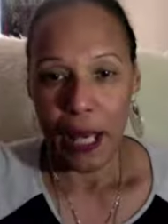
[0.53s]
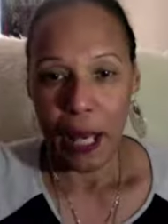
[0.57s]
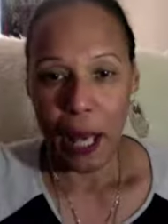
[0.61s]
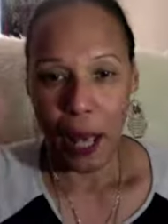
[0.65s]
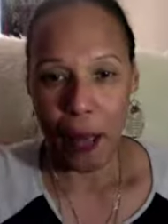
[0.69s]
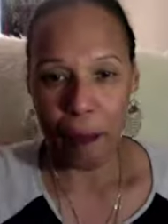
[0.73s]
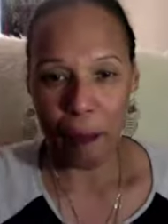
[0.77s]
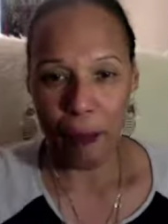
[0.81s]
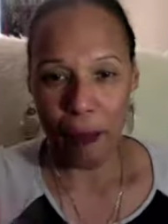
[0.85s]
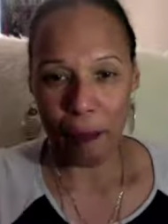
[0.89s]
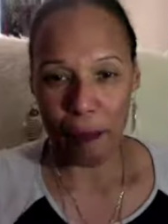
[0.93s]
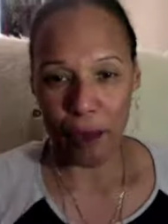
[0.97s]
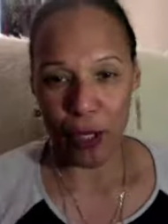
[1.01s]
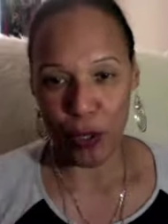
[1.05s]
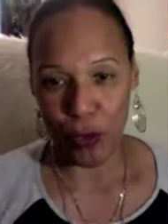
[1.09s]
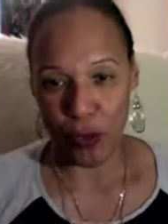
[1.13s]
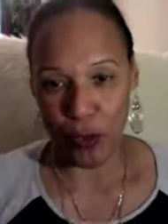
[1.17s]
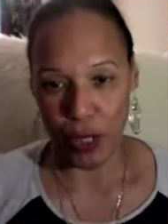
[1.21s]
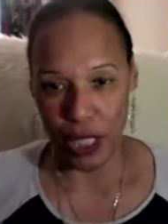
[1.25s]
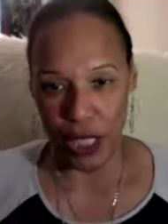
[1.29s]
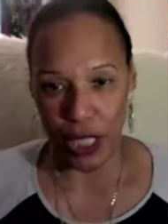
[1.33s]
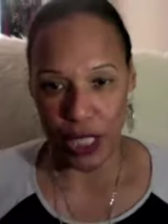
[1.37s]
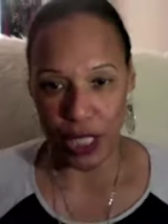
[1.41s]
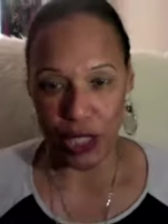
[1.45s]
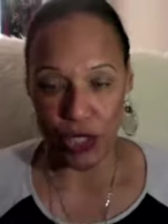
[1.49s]
Hi my
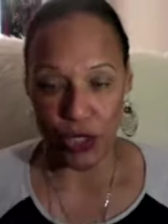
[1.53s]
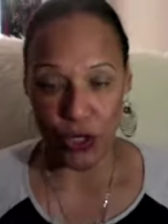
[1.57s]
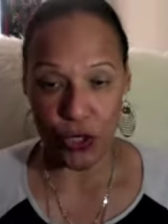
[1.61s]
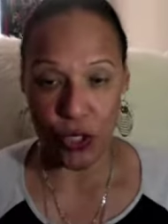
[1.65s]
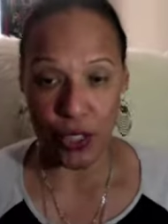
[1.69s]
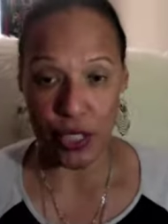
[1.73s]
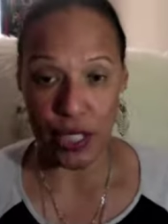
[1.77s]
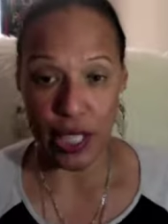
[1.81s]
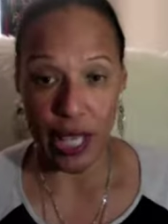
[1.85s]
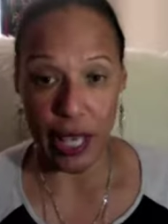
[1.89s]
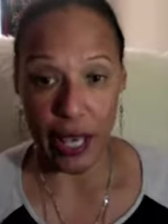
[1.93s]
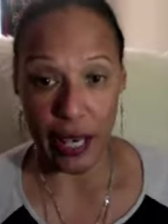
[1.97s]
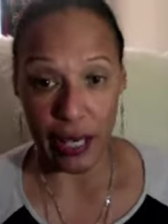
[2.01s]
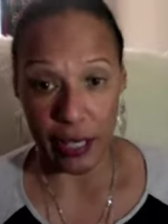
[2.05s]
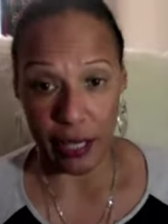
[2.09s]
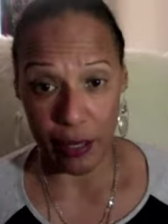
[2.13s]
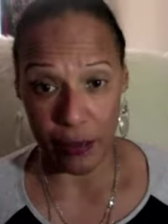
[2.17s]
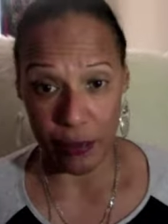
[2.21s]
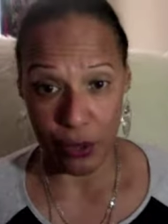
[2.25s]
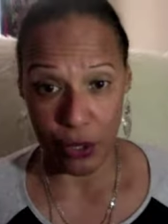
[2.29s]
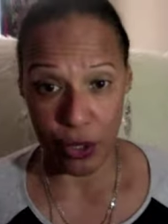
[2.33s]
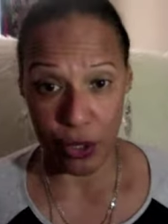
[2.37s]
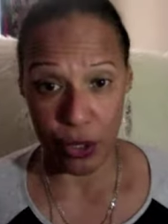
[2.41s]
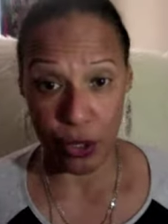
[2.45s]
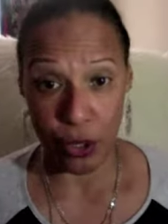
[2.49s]
beauties, today I
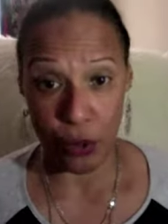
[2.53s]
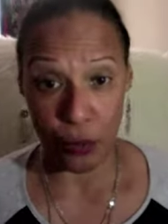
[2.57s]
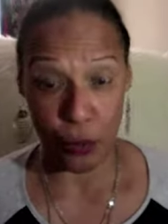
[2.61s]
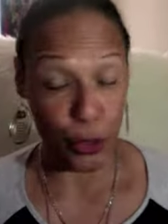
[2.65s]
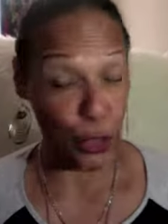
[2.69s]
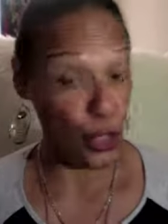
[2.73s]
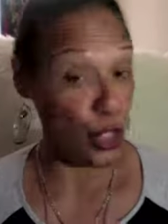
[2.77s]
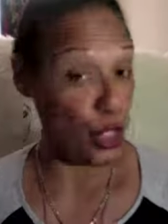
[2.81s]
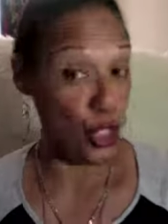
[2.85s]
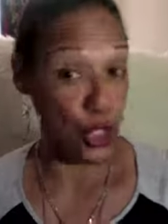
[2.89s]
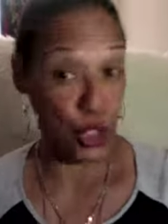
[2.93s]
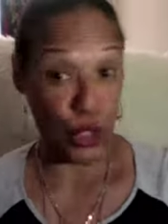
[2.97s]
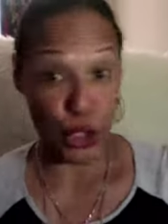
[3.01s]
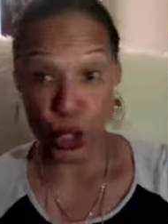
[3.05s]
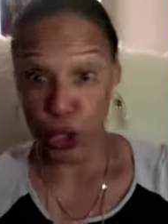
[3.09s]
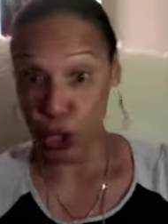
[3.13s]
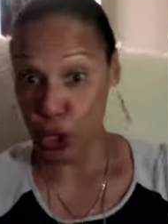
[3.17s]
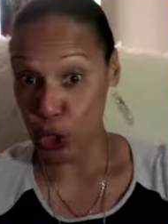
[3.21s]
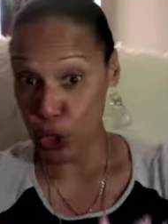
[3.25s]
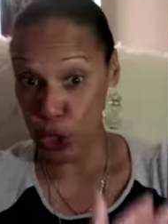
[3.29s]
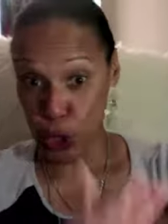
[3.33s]
come to you with this